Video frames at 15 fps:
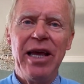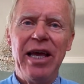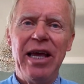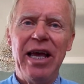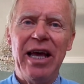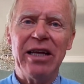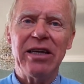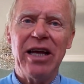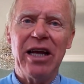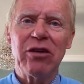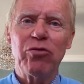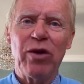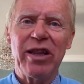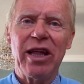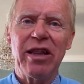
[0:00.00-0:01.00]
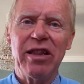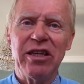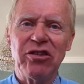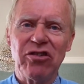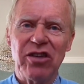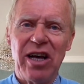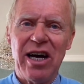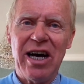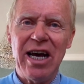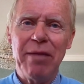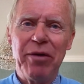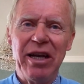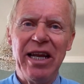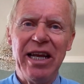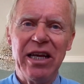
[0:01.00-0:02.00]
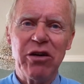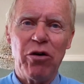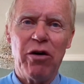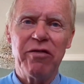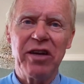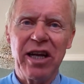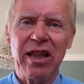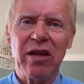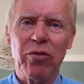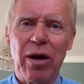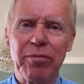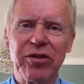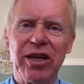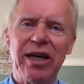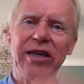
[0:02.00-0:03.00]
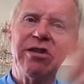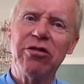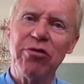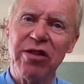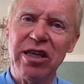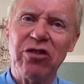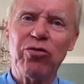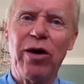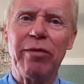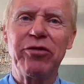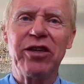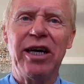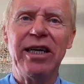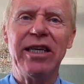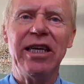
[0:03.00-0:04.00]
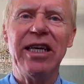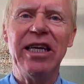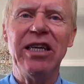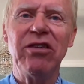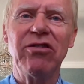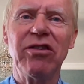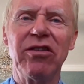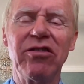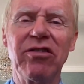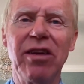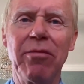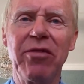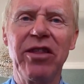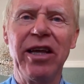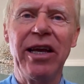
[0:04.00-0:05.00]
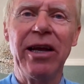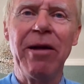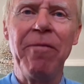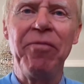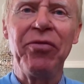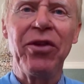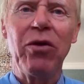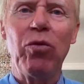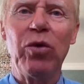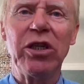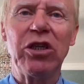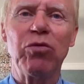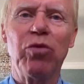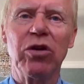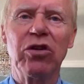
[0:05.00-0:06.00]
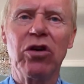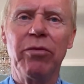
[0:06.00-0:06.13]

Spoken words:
and whether this hyperlink of another website to this website is something which would